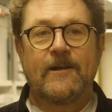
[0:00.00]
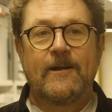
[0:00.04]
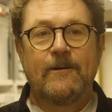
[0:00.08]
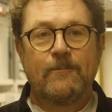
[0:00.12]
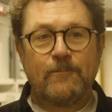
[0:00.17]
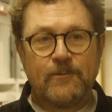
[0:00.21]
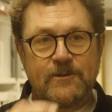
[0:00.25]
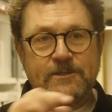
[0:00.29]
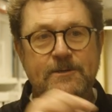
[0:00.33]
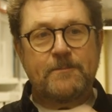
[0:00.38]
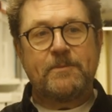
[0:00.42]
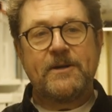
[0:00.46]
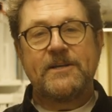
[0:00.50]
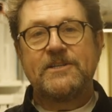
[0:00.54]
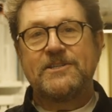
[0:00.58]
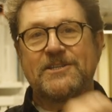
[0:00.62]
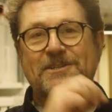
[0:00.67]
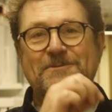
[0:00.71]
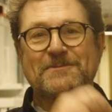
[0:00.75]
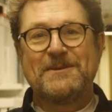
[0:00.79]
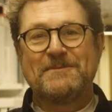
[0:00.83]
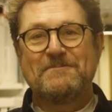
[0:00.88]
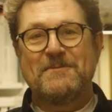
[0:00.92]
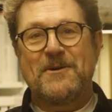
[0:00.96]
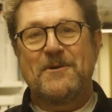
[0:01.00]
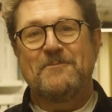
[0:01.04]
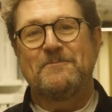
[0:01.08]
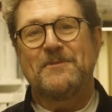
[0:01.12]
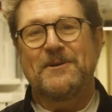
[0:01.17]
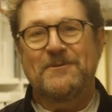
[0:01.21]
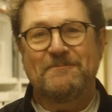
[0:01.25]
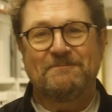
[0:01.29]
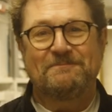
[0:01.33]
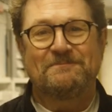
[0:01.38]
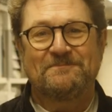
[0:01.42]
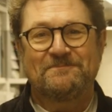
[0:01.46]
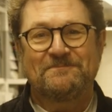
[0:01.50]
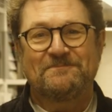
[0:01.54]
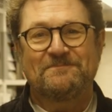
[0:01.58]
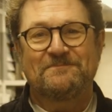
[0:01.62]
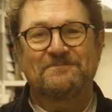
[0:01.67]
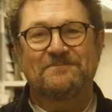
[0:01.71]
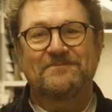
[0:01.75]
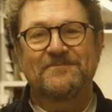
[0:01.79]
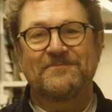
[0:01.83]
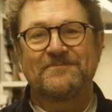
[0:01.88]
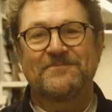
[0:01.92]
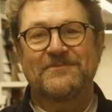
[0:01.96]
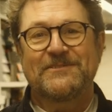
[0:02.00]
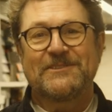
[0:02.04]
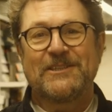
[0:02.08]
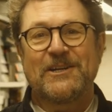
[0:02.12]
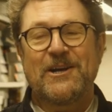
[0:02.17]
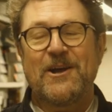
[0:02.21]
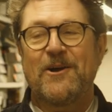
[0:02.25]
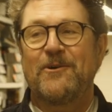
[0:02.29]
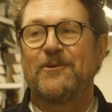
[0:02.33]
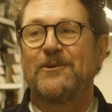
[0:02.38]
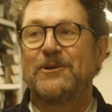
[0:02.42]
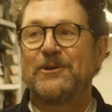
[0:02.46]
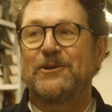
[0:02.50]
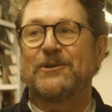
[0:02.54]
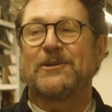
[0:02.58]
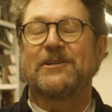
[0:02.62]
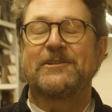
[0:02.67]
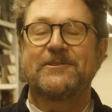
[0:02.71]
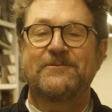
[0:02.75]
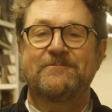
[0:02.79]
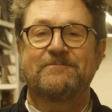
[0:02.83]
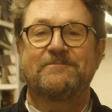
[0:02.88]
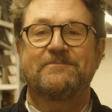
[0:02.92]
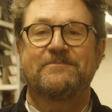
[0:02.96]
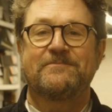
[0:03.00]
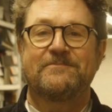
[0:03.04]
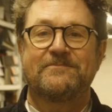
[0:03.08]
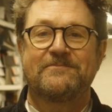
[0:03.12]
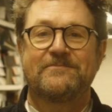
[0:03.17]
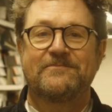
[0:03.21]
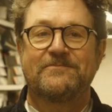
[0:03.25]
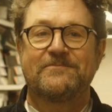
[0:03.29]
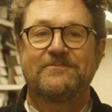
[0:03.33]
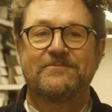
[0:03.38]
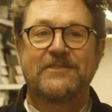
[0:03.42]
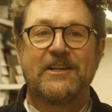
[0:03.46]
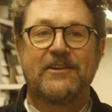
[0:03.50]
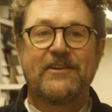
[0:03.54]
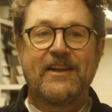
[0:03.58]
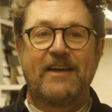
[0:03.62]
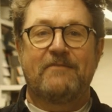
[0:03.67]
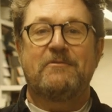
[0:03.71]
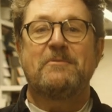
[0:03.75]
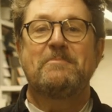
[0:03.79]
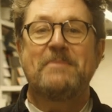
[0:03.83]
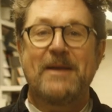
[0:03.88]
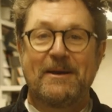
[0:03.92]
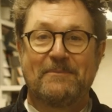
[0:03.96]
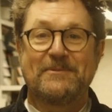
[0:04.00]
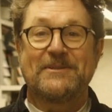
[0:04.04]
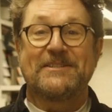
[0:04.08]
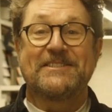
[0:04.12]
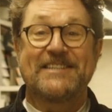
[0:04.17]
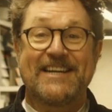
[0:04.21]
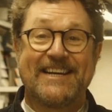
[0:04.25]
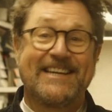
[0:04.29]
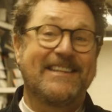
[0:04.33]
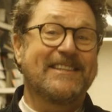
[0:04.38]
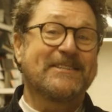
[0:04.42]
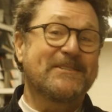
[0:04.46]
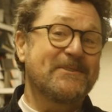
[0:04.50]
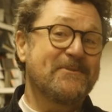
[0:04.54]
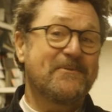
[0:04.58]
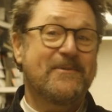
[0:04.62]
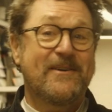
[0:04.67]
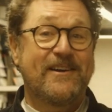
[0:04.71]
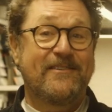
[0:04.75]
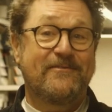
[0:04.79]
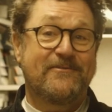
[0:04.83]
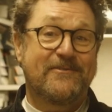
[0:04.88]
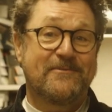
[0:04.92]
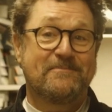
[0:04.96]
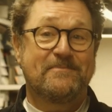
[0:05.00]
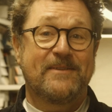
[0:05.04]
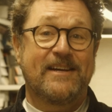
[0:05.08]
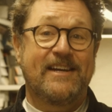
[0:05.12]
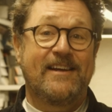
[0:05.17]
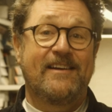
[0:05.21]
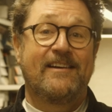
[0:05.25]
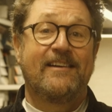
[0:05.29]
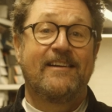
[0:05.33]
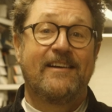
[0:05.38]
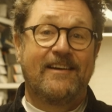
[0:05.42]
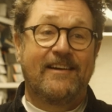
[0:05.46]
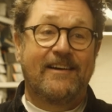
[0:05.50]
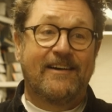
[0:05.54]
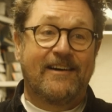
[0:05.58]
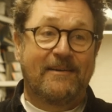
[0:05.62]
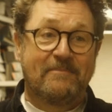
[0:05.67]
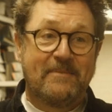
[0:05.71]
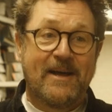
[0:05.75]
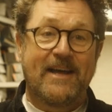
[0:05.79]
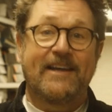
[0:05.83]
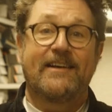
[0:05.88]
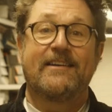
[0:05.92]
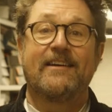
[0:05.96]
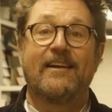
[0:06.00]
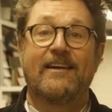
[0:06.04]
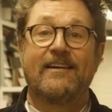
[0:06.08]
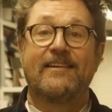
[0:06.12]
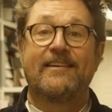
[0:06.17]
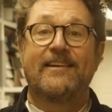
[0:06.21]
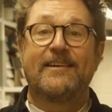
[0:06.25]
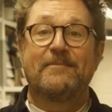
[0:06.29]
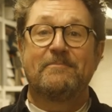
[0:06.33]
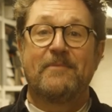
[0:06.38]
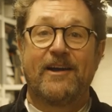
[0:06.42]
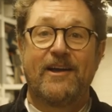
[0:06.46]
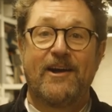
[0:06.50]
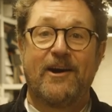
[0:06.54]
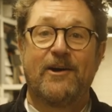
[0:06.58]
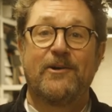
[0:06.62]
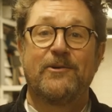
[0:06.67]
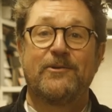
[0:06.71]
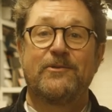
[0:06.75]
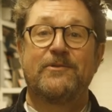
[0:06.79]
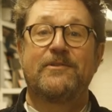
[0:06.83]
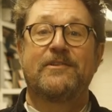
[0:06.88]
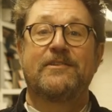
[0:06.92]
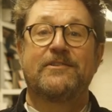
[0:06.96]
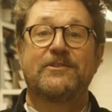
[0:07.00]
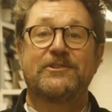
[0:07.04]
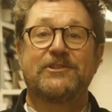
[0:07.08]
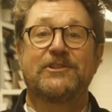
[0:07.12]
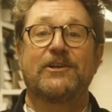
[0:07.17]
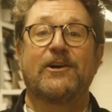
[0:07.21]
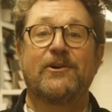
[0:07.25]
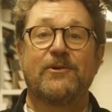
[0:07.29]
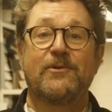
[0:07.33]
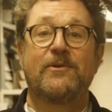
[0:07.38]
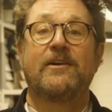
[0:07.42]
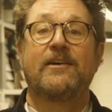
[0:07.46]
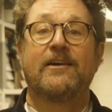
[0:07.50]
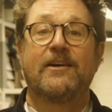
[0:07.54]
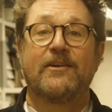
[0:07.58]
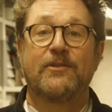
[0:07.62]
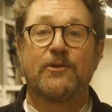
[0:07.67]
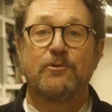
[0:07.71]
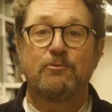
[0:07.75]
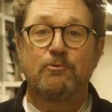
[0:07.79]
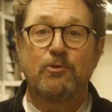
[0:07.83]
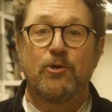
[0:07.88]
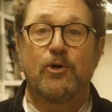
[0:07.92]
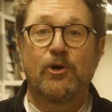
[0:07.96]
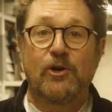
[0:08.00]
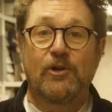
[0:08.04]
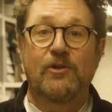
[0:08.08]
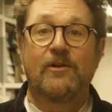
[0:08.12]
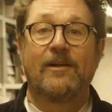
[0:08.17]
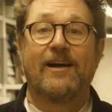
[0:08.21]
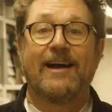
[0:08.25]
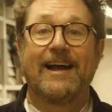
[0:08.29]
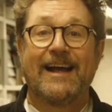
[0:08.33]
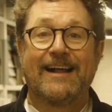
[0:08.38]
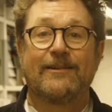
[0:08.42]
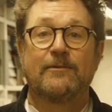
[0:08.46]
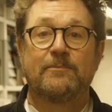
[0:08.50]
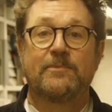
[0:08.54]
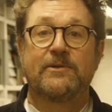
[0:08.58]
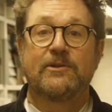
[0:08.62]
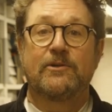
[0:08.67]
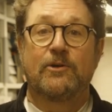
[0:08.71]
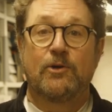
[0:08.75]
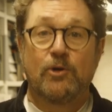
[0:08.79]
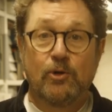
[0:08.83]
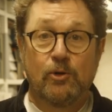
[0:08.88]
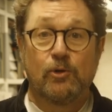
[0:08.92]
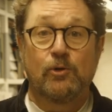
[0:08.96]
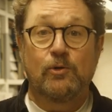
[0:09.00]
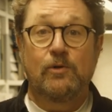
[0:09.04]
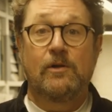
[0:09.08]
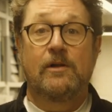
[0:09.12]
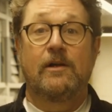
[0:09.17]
It was a pinch me moment to go, look, they'll never be able to take this away from me. I'm headlining my own show at the Royal Albert Hall.